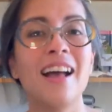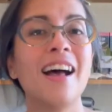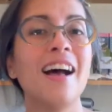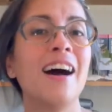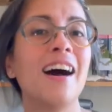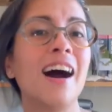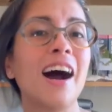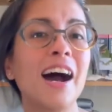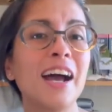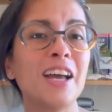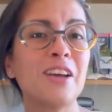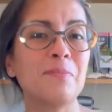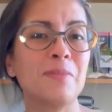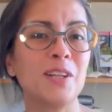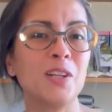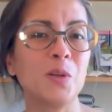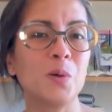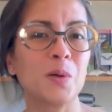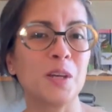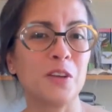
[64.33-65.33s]
I have been
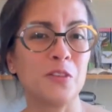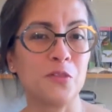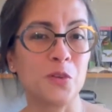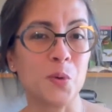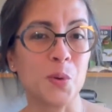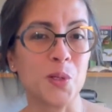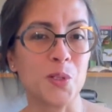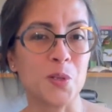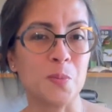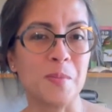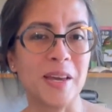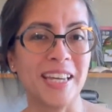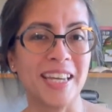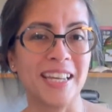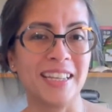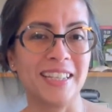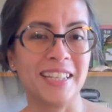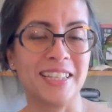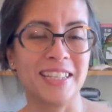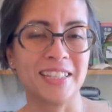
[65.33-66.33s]
looking forward to
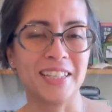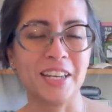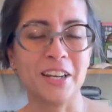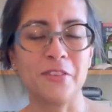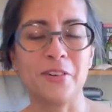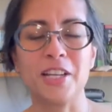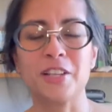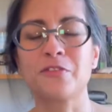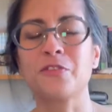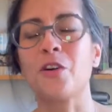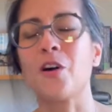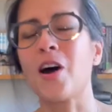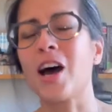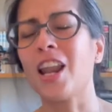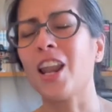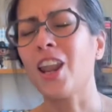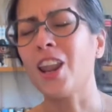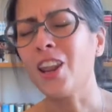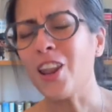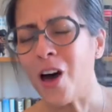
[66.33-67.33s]
making this series for a
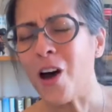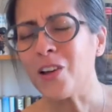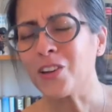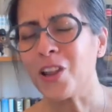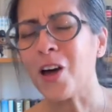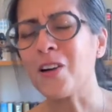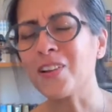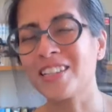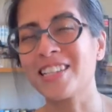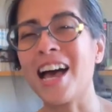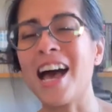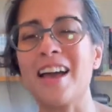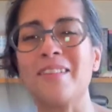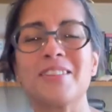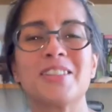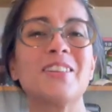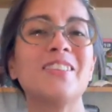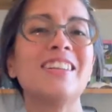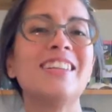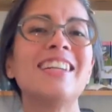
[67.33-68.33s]
long time,
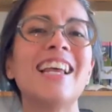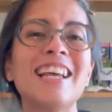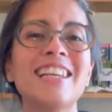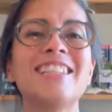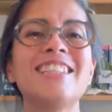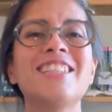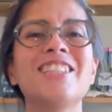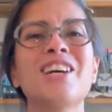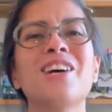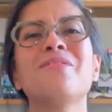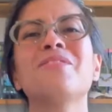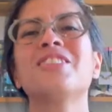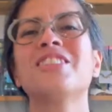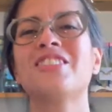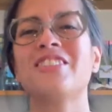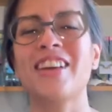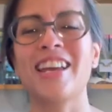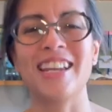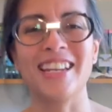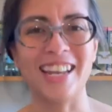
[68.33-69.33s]
so let's jump
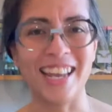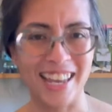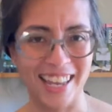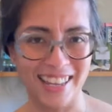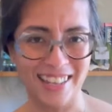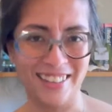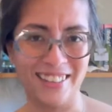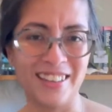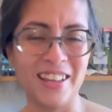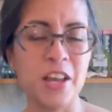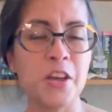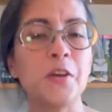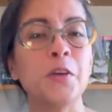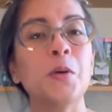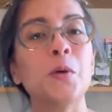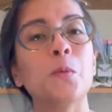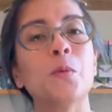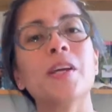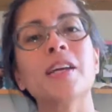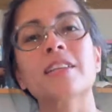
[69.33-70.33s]
straight in.
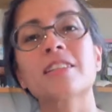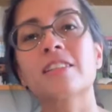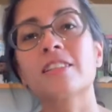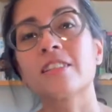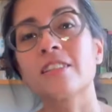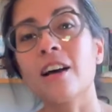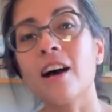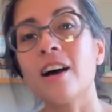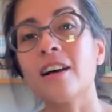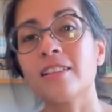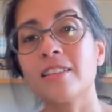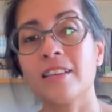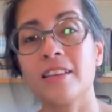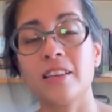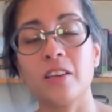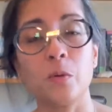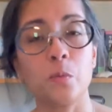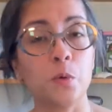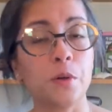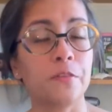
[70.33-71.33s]
We are
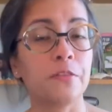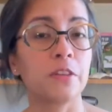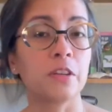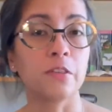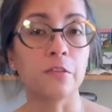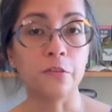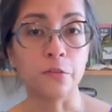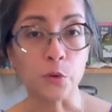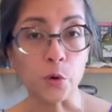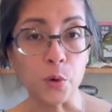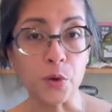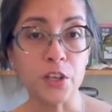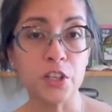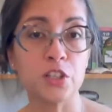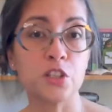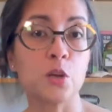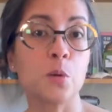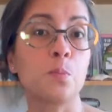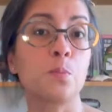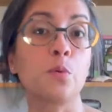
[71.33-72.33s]
starting with the
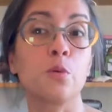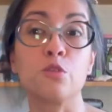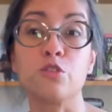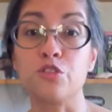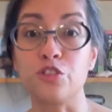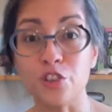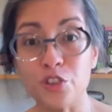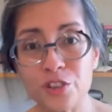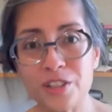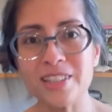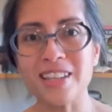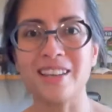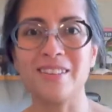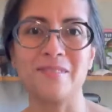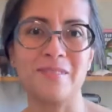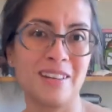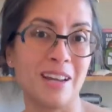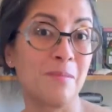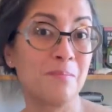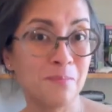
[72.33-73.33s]
voice
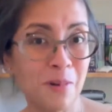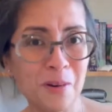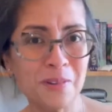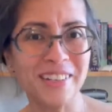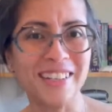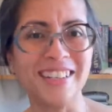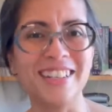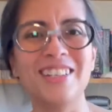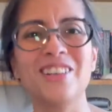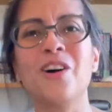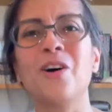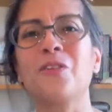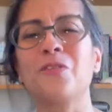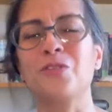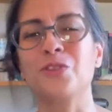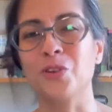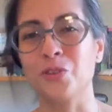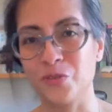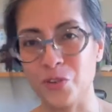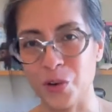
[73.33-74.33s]
producing component of
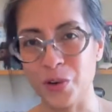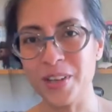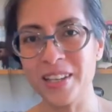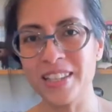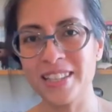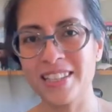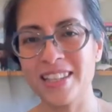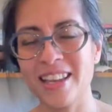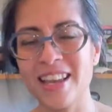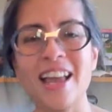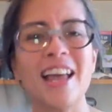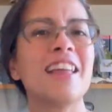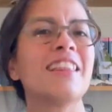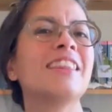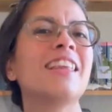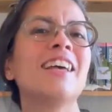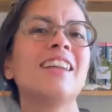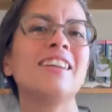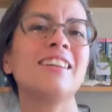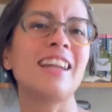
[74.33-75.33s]
your voice,
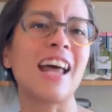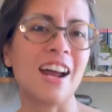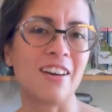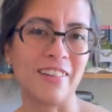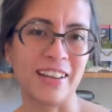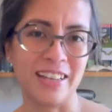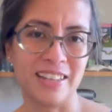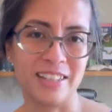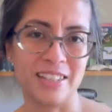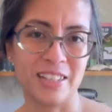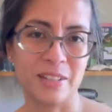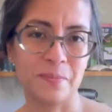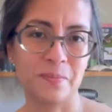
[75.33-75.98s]
the larynx.